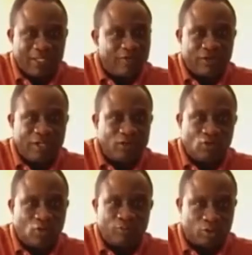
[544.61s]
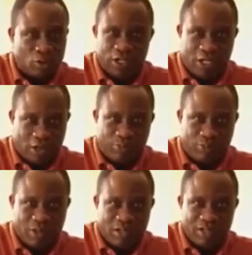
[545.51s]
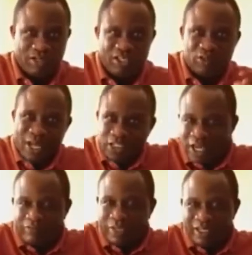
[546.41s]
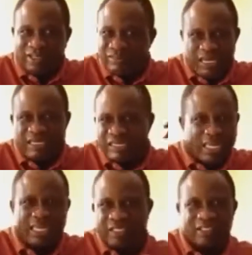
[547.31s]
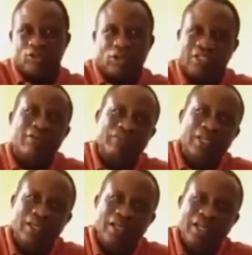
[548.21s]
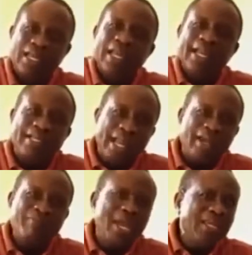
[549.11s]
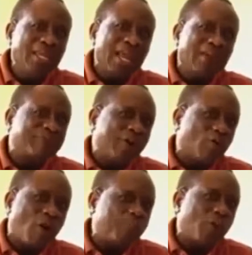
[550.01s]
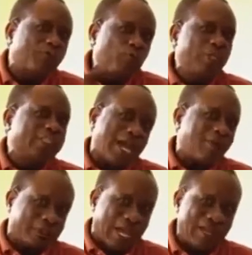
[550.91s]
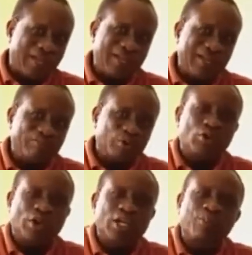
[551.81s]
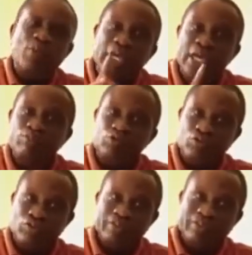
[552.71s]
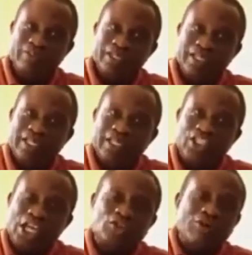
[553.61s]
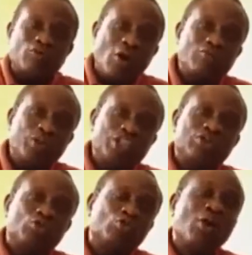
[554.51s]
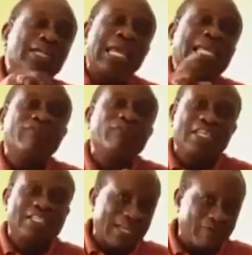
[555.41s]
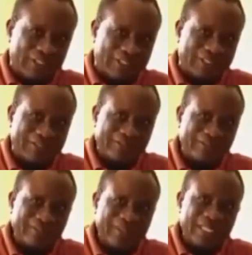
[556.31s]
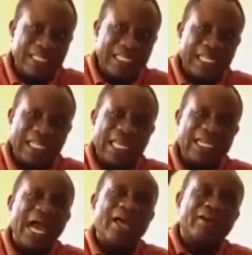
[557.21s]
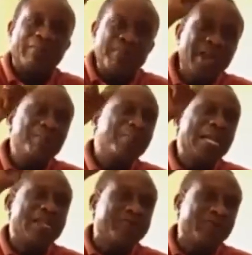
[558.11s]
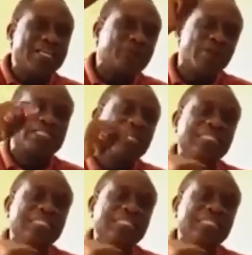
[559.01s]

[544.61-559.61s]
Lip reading: really know Bishop Oyedepo. This must have been early in the 80s or something. And then a couple of weeks after, Bishop Oyedepo came to Church of God Mission Sunday evening service. And I remember the first message he